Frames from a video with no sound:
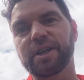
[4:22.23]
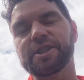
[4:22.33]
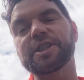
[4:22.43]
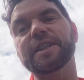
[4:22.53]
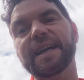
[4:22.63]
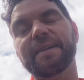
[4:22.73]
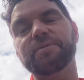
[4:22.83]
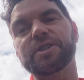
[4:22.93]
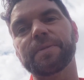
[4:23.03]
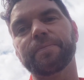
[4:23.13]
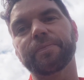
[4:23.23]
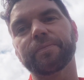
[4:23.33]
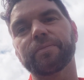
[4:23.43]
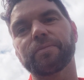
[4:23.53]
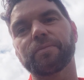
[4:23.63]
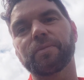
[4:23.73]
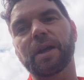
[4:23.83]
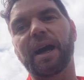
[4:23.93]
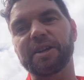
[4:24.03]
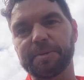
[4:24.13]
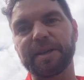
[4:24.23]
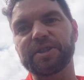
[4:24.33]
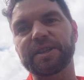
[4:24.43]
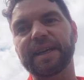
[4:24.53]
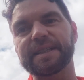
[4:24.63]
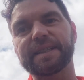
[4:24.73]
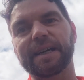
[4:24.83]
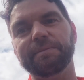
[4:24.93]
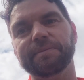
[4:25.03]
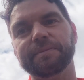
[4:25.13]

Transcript: to the end. I'll speak to you next time.